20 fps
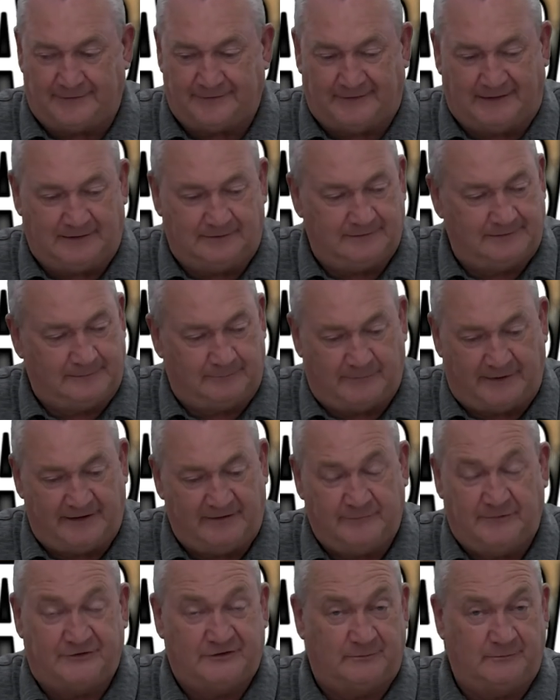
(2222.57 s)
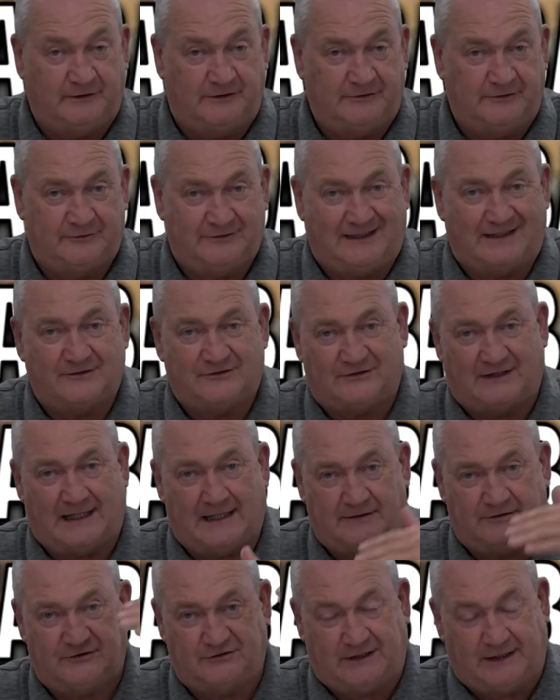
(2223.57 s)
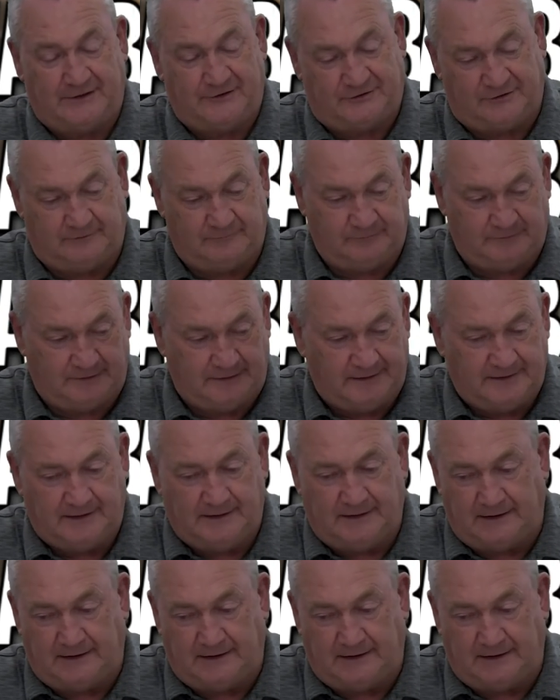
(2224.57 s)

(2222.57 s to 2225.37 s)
I think there may have been some issues outside the station